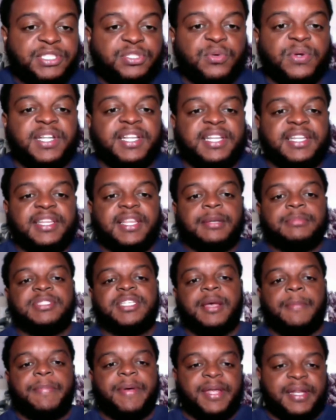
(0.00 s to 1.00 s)
Be sure to the
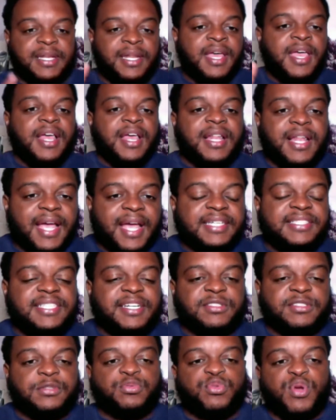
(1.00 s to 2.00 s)
thumbs up button, like,
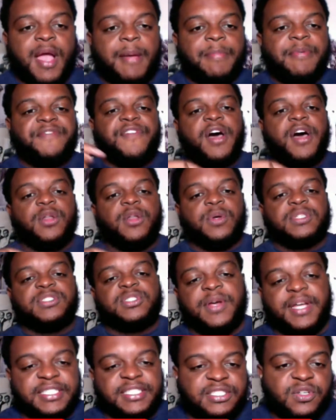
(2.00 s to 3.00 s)
share, subscribe, and follow
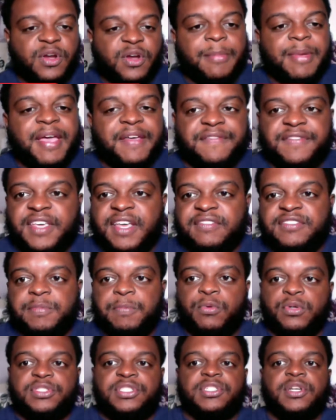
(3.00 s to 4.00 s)
us on Instagram at VF
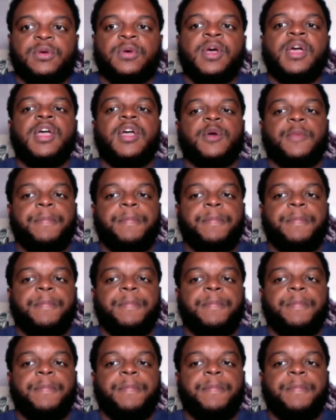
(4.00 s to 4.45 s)
Sports Show.